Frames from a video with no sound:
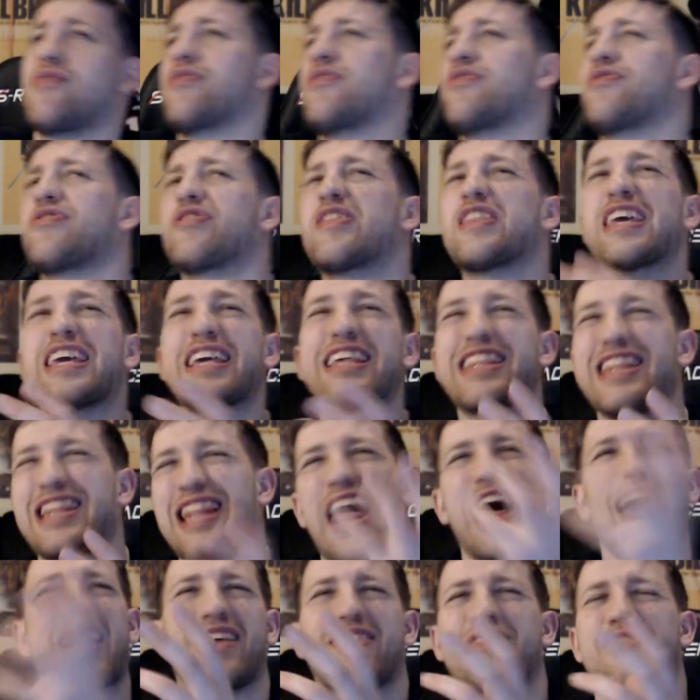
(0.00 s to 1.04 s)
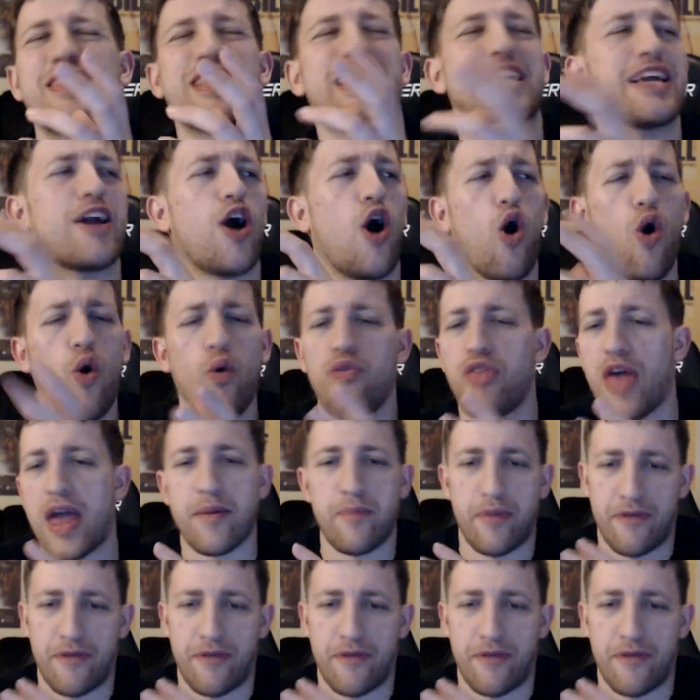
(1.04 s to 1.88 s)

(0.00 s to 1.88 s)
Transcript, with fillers: the light, the whole thing with